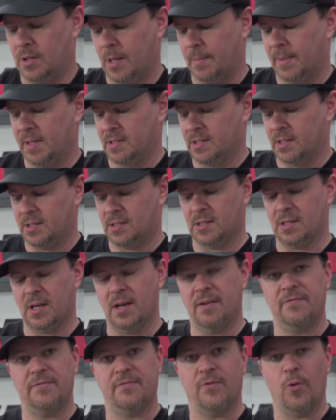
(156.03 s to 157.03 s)
that means this is
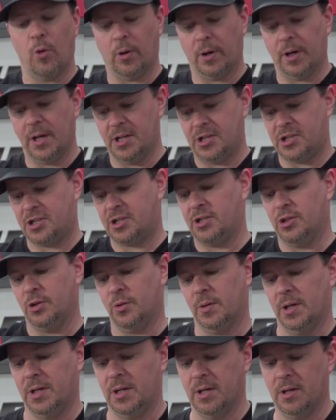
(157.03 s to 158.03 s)
a 4-inch
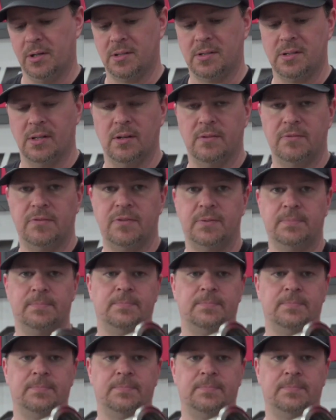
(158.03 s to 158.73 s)
unit here itself.